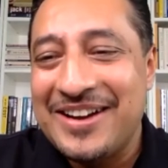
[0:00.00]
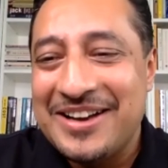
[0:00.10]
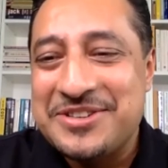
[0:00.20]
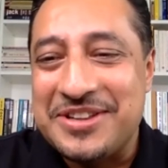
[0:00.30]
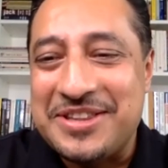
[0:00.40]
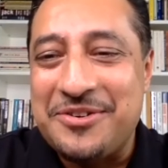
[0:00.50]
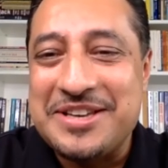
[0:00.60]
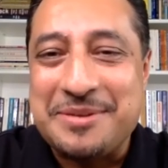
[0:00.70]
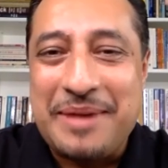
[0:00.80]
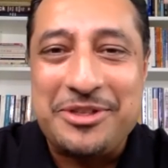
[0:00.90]
So there is
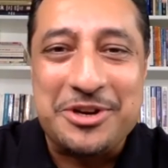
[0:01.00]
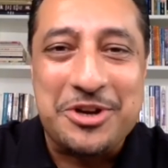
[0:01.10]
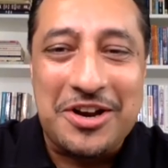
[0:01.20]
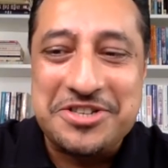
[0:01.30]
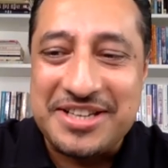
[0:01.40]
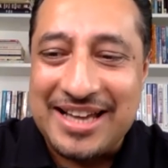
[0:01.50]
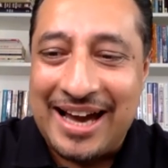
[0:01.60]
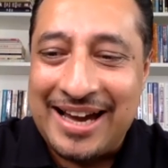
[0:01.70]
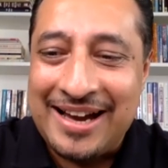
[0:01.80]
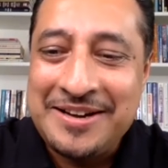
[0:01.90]
a methodology
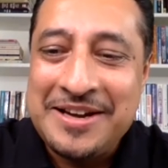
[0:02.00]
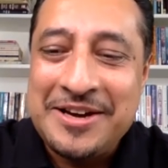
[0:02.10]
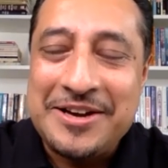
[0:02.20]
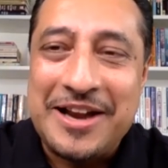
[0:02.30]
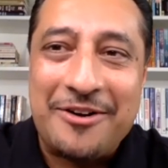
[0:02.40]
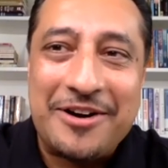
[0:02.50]
there, yeah? Now,